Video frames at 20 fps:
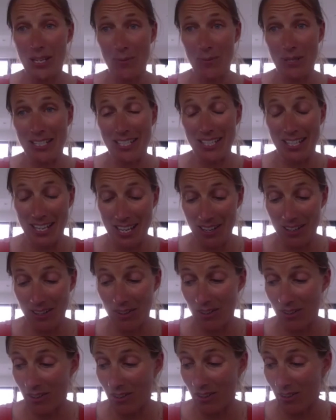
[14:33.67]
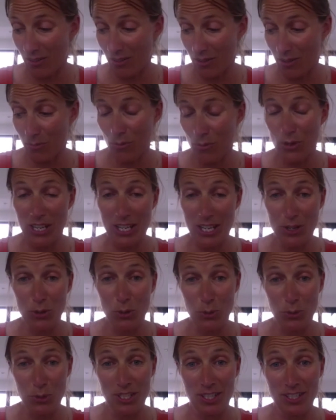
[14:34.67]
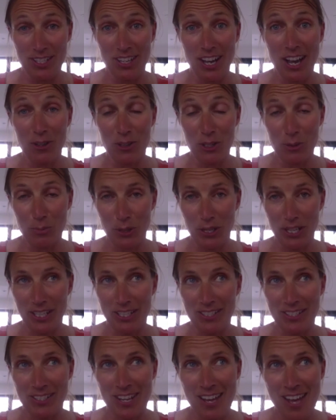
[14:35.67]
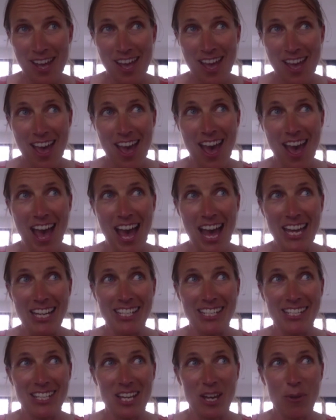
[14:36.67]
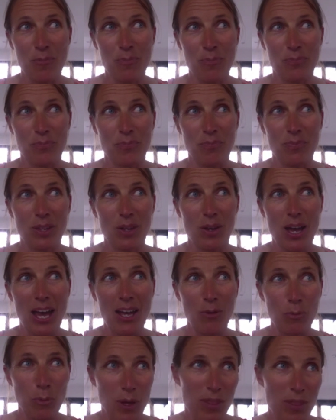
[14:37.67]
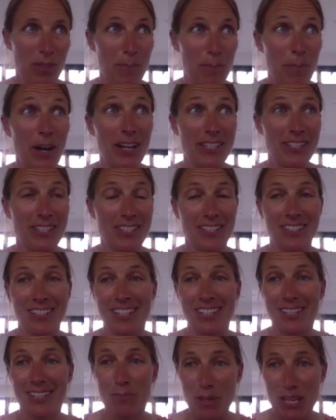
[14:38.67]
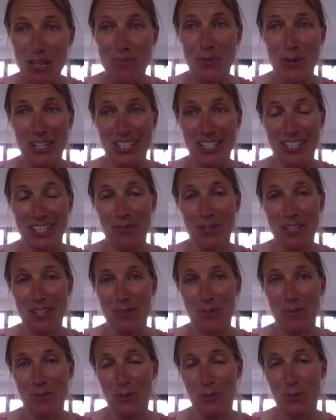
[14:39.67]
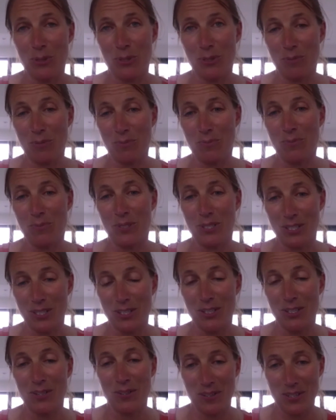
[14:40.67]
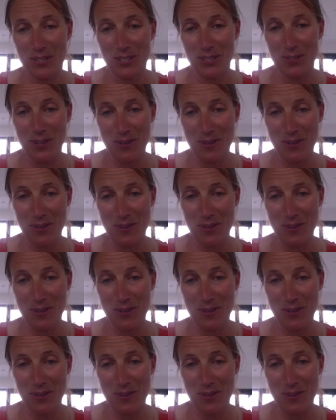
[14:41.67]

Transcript: we did it in. A pretty cool style, to be honest. And with the person and the people I did it with, it was awesome to do it.